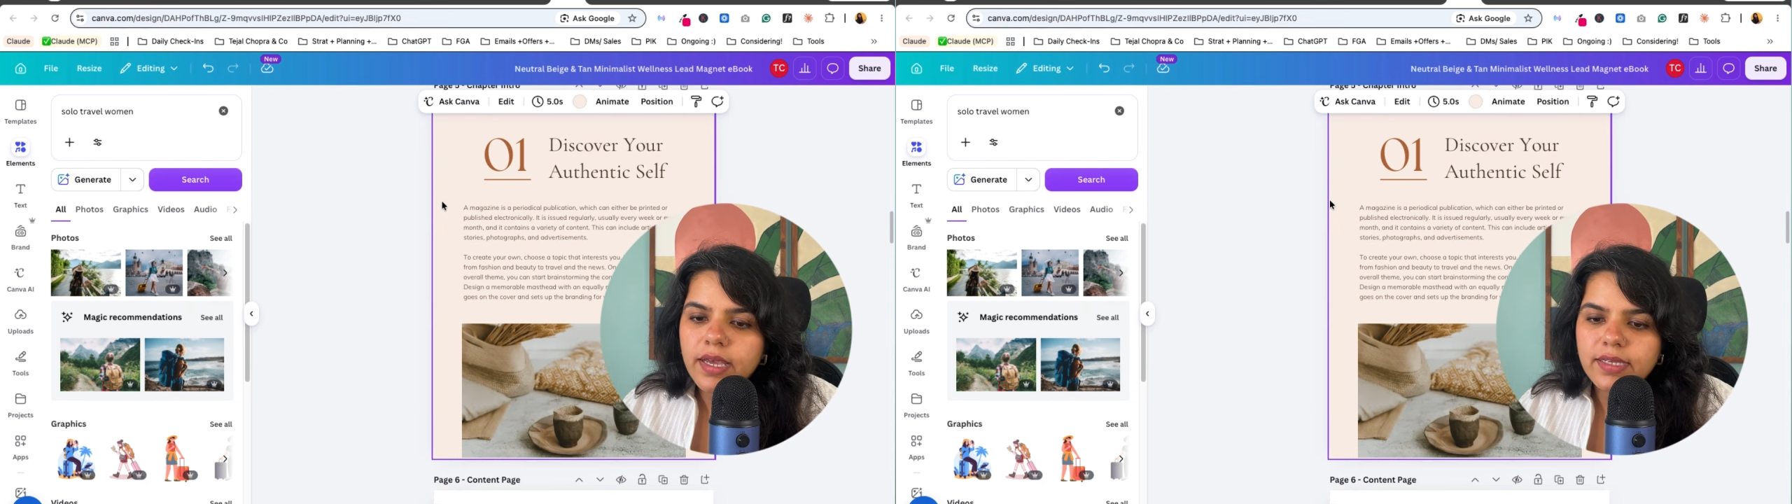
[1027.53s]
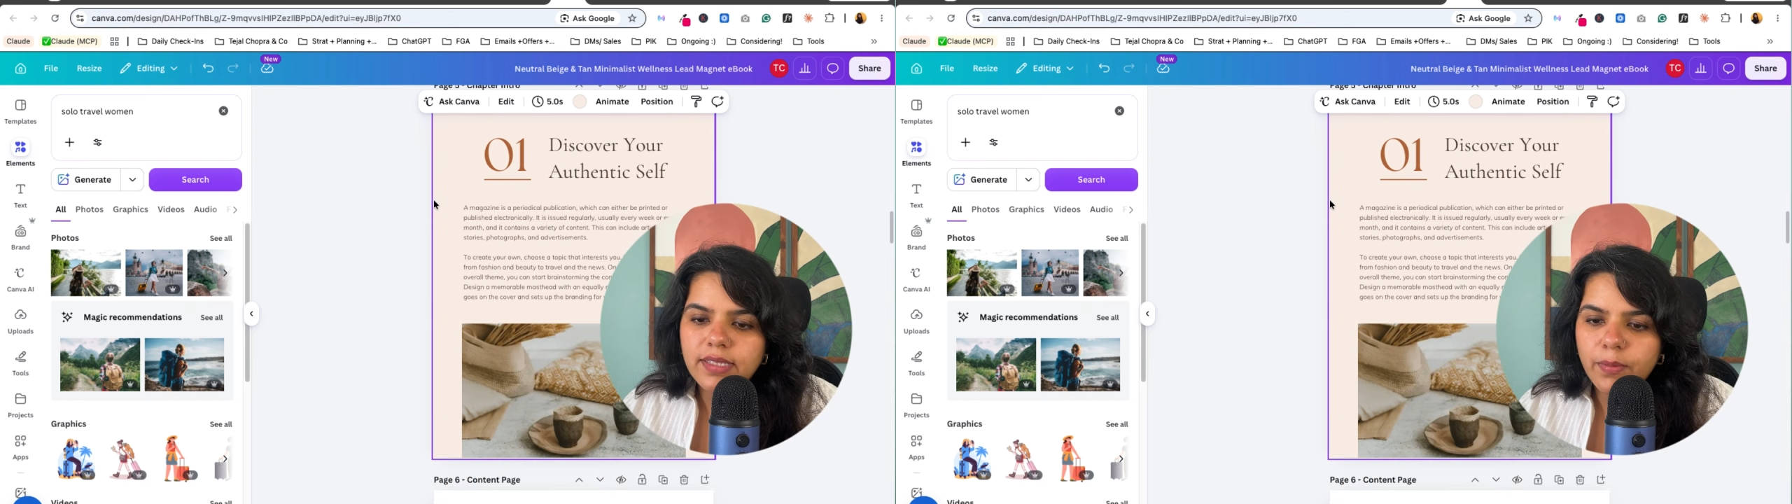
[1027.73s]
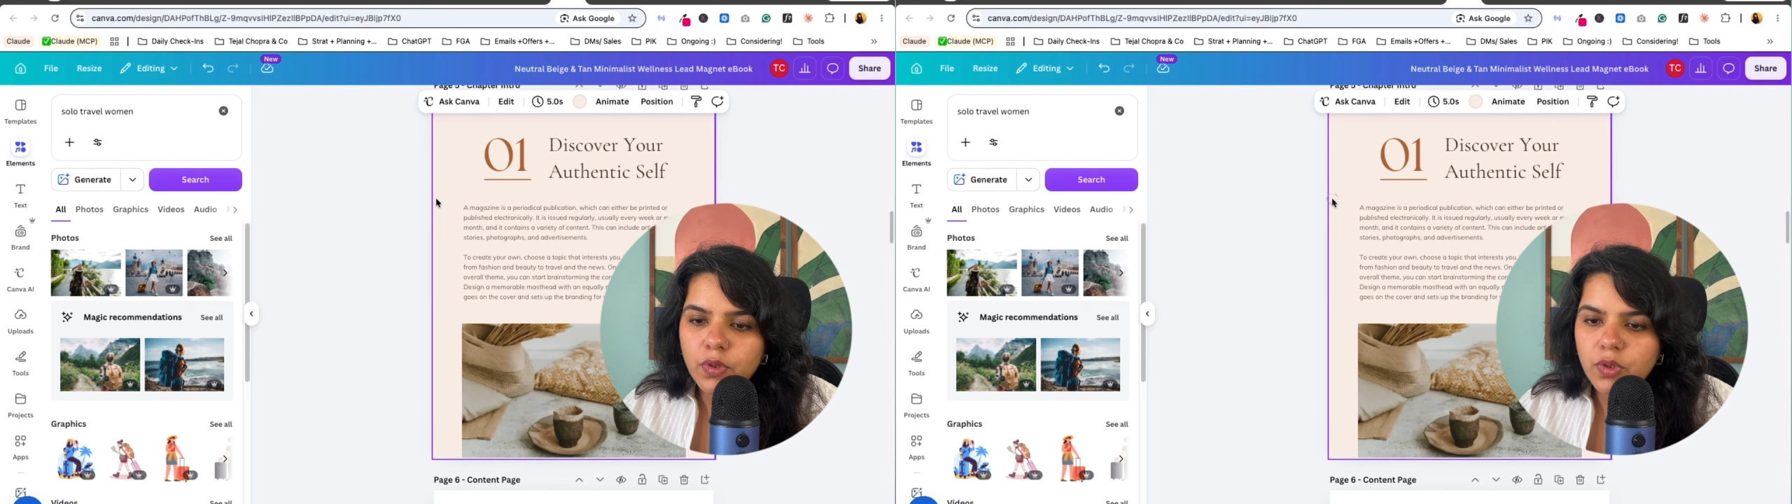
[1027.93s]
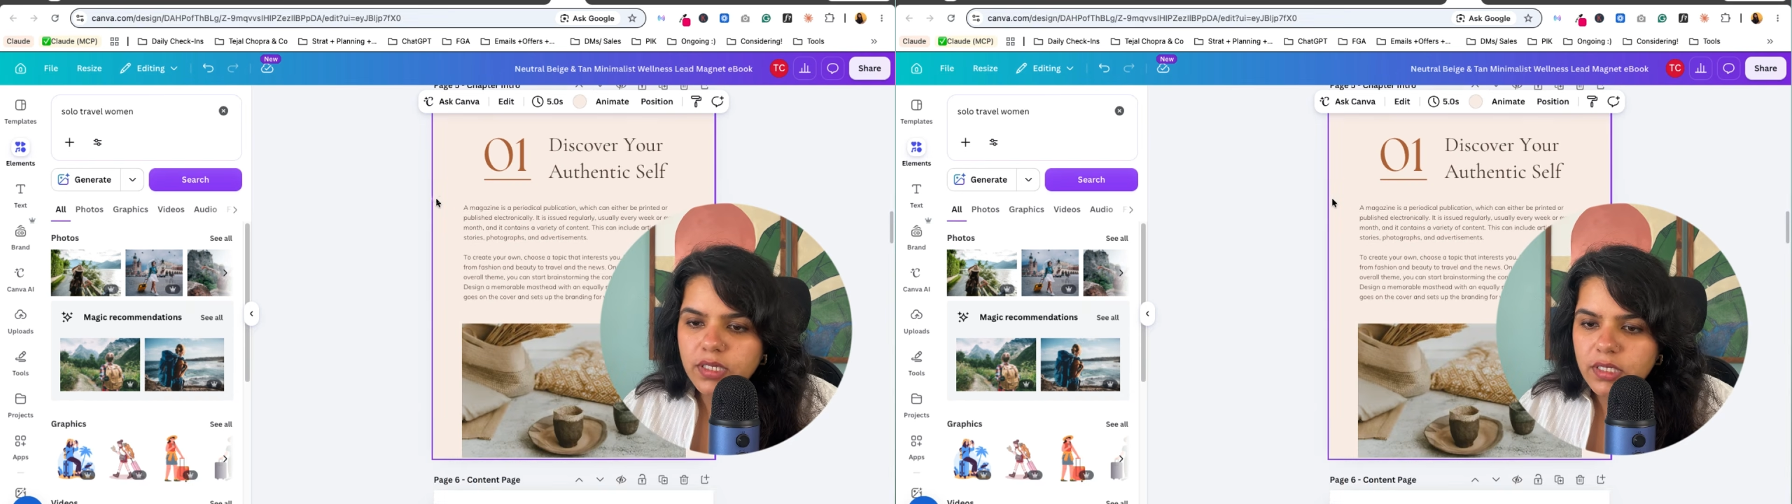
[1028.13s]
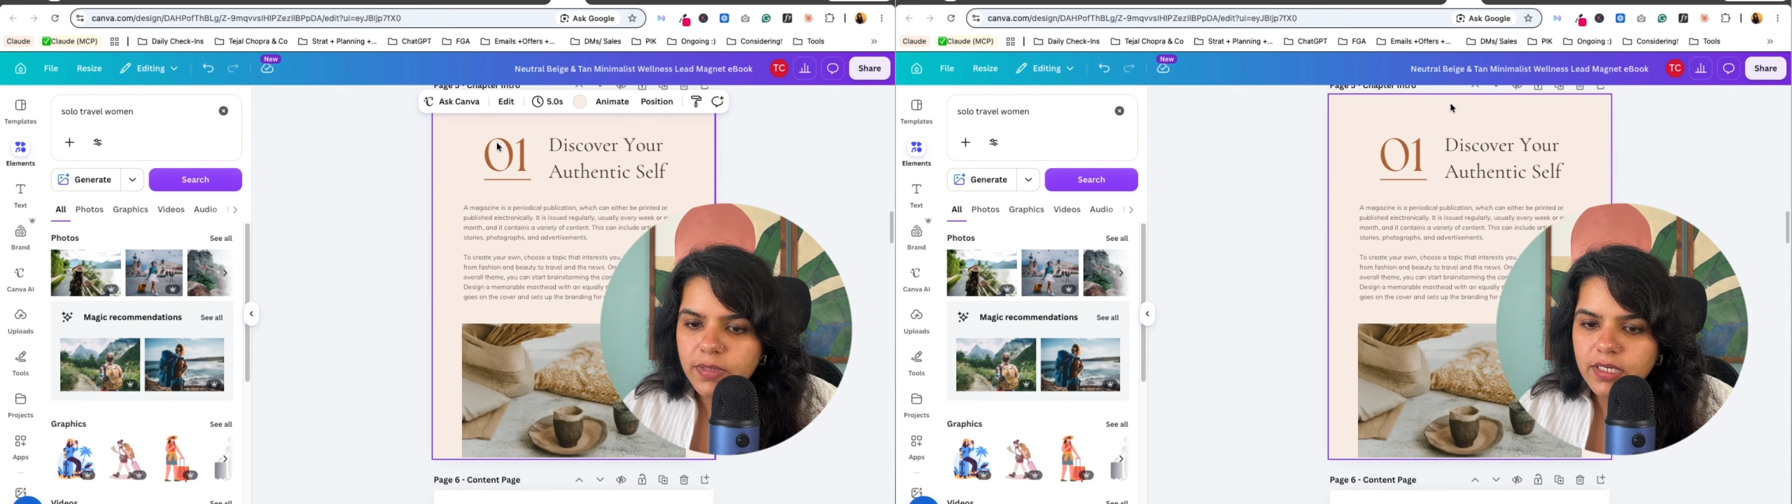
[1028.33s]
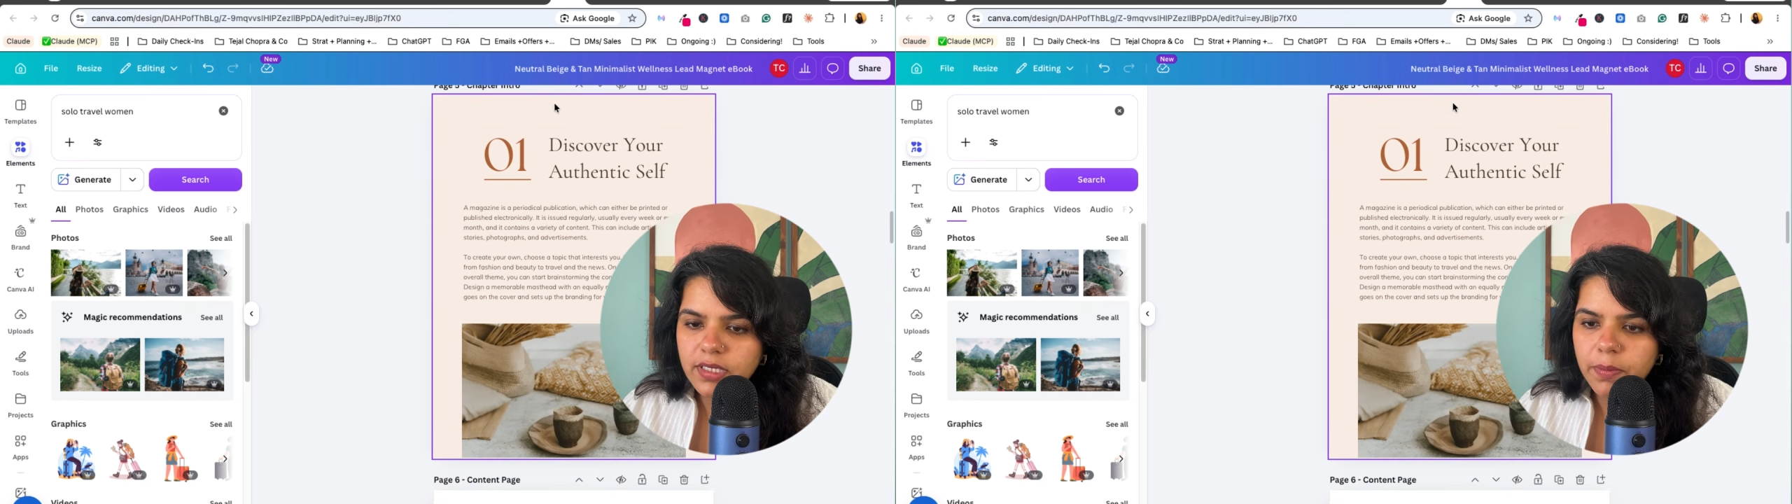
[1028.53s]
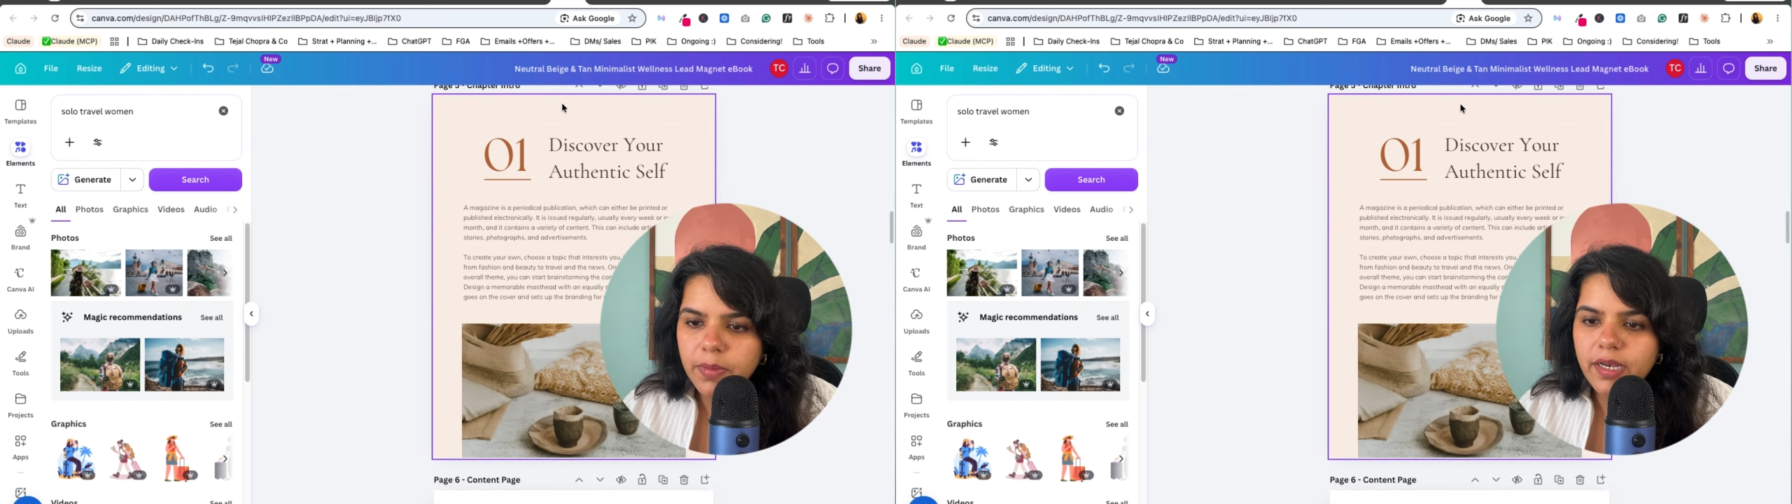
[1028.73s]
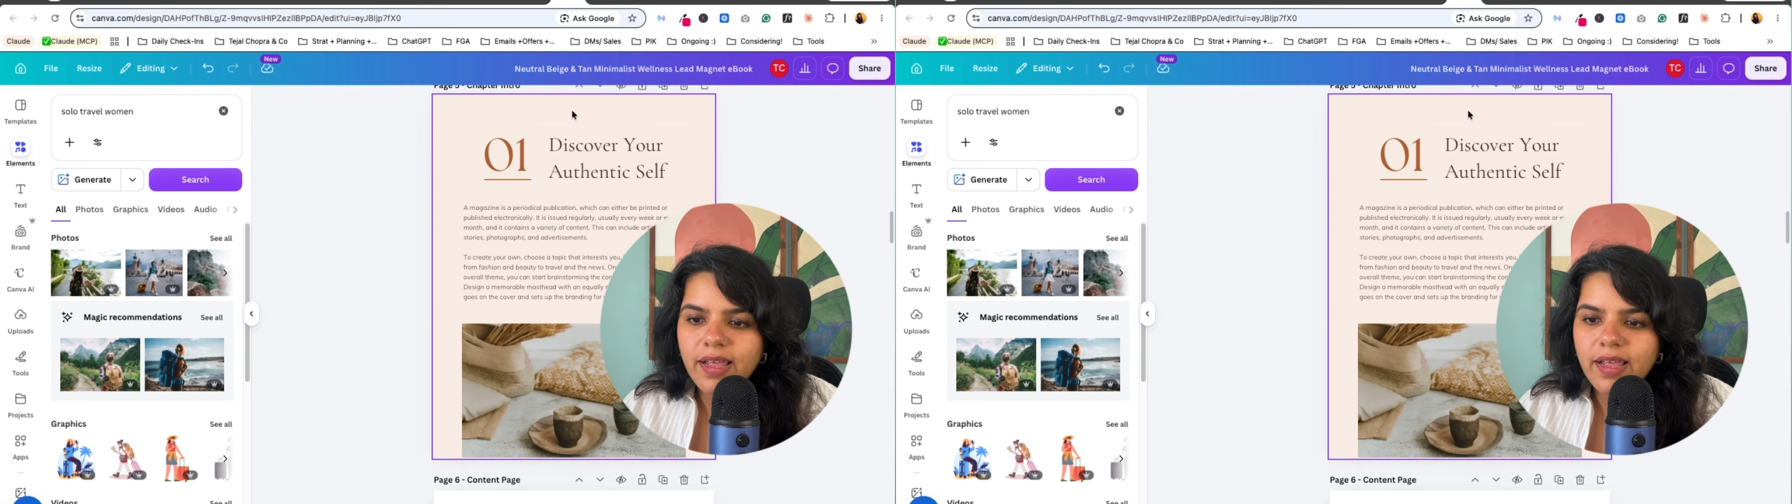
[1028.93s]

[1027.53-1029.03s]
is I'm going to customize a template